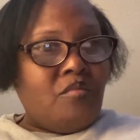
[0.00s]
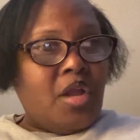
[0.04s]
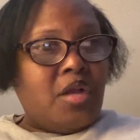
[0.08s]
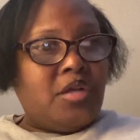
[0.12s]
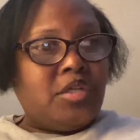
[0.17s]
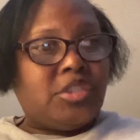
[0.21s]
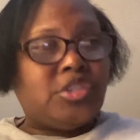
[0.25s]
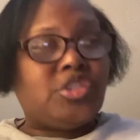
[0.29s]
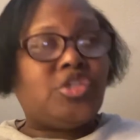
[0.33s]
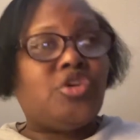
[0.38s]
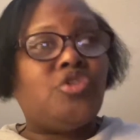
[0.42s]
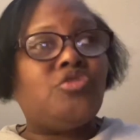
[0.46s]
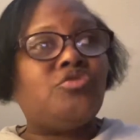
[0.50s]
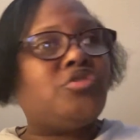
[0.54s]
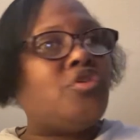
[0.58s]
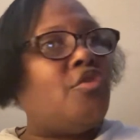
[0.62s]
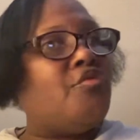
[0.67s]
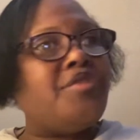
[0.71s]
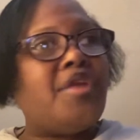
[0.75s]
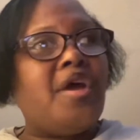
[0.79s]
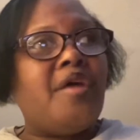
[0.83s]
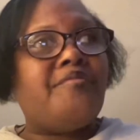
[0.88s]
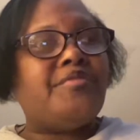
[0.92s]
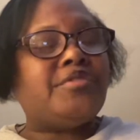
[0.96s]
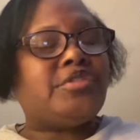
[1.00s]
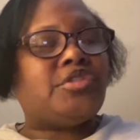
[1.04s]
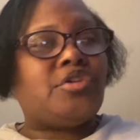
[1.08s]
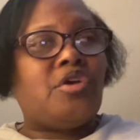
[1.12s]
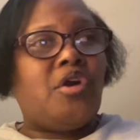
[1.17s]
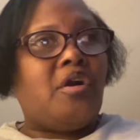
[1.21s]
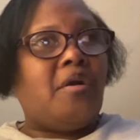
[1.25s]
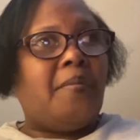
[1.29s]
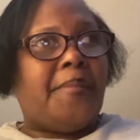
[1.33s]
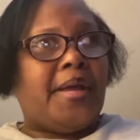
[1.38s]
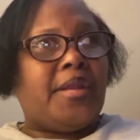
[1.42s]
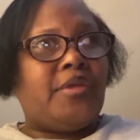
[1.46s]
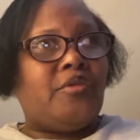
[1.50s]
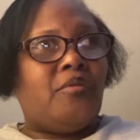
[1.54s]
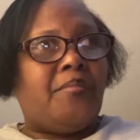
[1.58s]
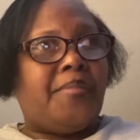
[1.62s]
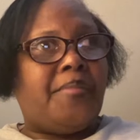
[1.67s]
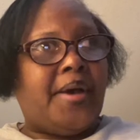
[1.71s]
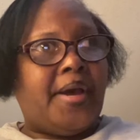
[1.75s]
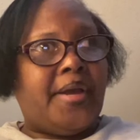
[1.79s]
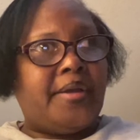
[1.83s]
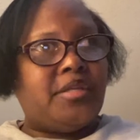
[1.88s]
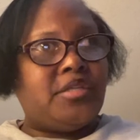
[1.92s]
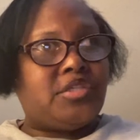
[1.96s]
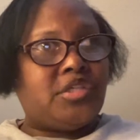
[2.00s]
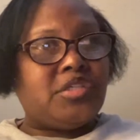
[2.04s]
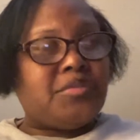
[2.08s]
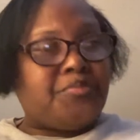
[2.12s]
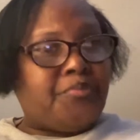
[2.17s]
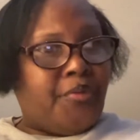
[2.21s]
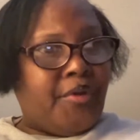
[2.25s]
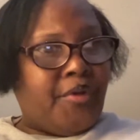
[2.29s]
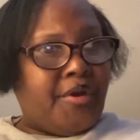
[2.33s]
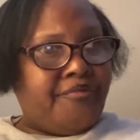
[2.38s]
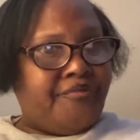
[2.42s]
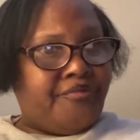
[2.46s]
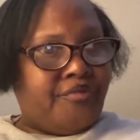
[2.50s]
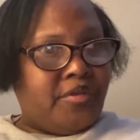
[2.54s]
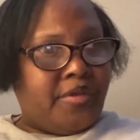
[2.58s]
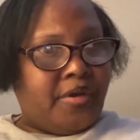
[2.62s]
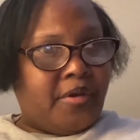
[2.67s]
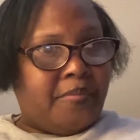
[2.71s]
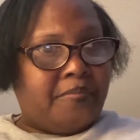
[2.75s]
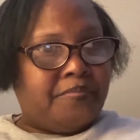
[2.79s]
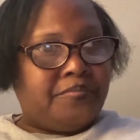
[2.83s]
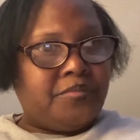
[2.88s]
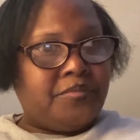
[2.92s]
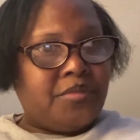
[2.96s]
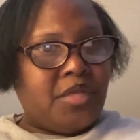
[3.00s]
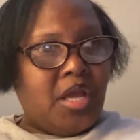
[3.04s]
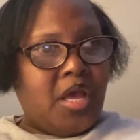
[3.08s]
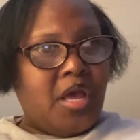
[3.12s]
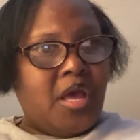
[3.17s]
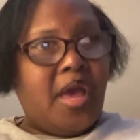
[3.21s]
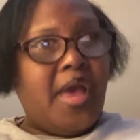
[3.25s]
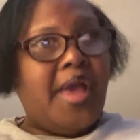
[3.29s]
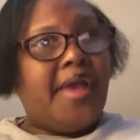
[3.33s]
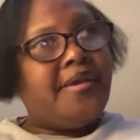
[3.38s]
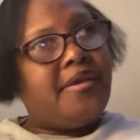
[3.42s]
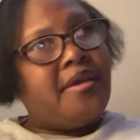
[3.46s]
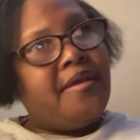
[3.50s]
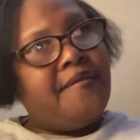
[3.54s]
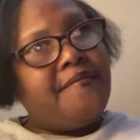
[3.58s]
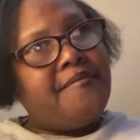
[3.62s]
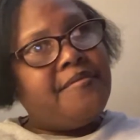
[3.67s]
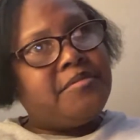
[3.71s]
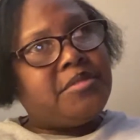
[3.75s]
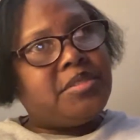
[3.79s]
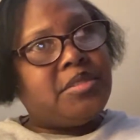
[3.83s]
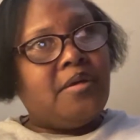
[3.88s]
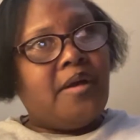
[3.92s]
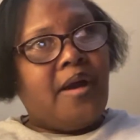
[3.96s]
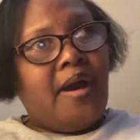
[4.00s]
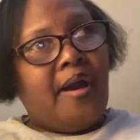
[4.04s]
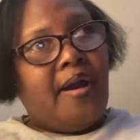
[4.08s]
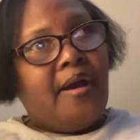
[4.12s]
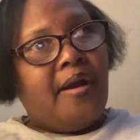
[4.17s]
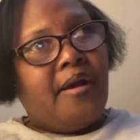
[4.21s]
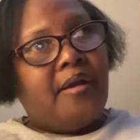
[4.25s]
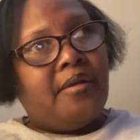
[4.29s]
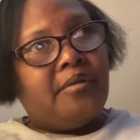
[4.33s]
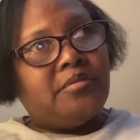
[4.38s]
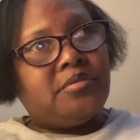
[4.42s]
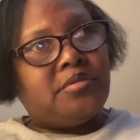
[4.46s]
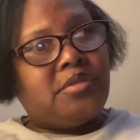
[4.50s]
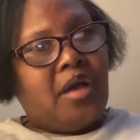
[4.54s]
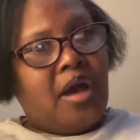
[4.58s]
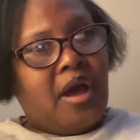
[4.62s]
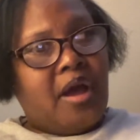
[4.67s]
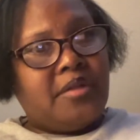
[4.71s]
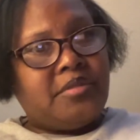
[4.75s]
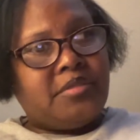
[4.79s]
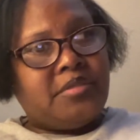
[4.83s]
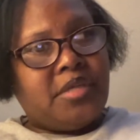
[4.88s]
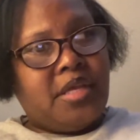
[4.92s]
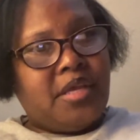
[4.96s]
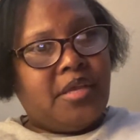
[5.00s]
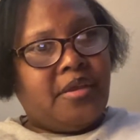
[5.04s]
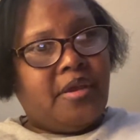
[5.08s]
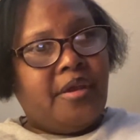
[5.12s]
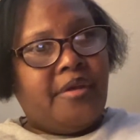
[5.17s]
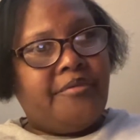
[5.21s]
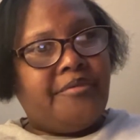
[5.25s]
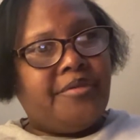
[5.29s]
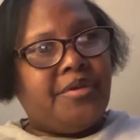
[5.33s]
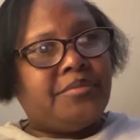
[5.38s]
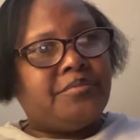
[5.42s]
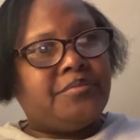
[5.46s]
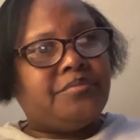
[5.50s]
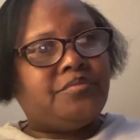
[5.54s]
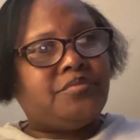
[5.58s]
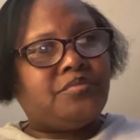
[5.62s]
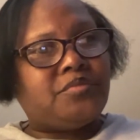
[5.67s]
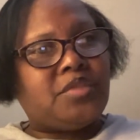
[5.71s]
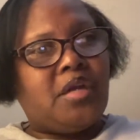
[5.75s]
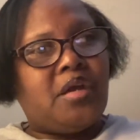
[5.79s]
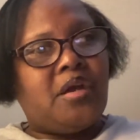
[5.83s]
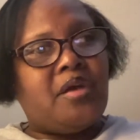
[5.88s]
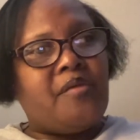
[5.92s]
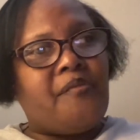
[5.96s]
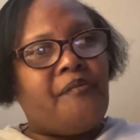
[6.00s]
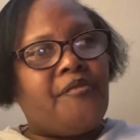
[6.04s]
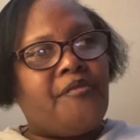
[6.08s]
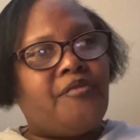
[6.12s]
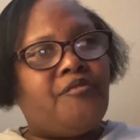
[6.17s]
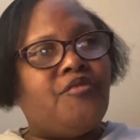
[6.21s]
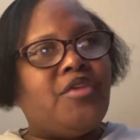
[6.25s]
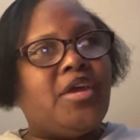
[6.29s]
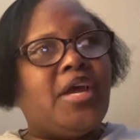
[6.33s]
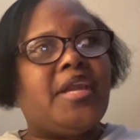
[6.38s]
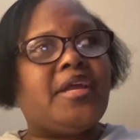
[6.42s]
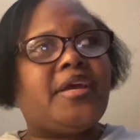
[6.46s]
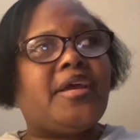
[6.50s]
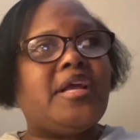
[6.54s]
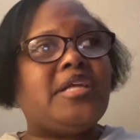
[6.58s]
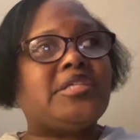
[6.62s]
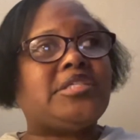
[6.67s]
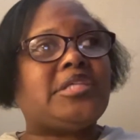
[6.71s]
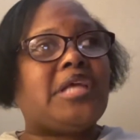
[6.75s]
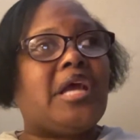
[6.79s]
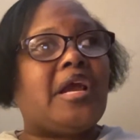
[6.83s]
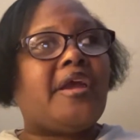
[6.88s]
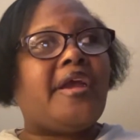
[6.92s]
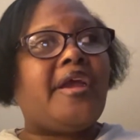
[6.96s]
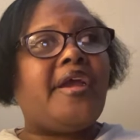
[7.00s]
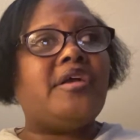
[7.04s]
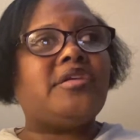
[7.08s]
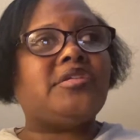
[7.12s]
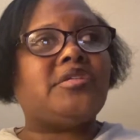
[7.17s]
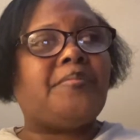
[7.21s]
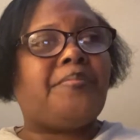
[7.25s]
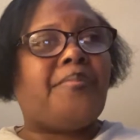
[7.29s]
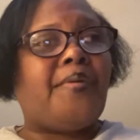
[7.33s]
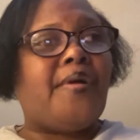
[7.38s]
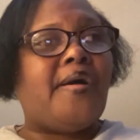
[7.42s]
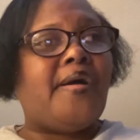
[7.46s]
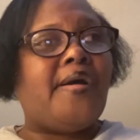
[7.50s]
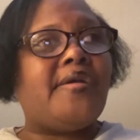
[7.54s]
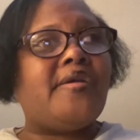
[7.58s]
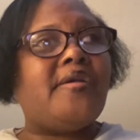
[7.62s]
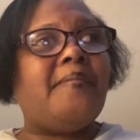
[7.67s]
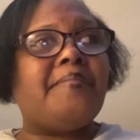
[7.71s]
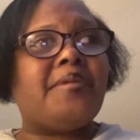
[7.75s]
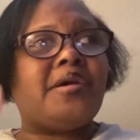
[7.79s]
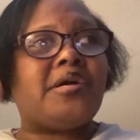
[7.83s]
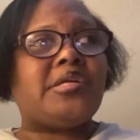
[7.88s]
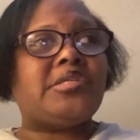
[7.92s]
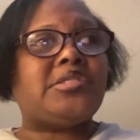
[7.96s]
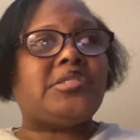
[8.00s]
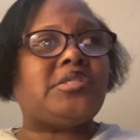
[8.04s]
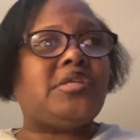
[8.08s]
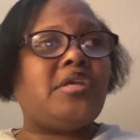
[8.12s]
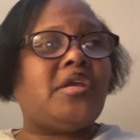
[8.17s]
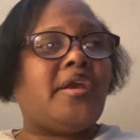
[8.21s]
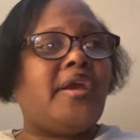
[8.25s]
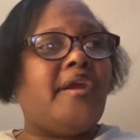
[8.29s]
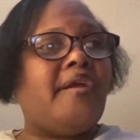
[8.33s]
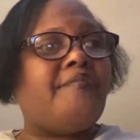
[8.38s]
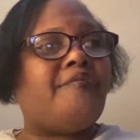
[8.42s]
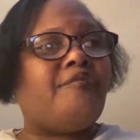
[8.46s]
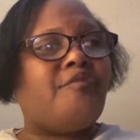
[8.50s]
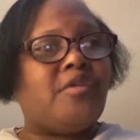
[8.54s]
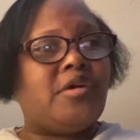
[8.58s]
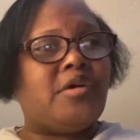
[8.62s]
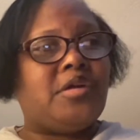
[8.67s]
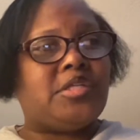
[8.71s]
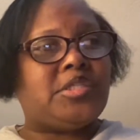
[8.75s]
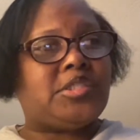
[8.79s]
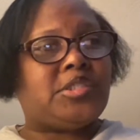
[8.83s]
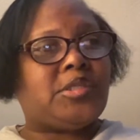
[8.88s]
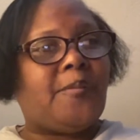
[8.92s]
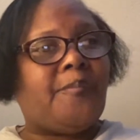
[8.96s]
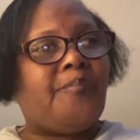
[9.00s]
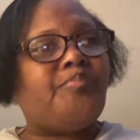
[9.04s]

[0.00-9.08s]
So don't never talk about nobody. Just pray for them and give them to God. God take care of it. We got to catch our cares upon him because he cared for us.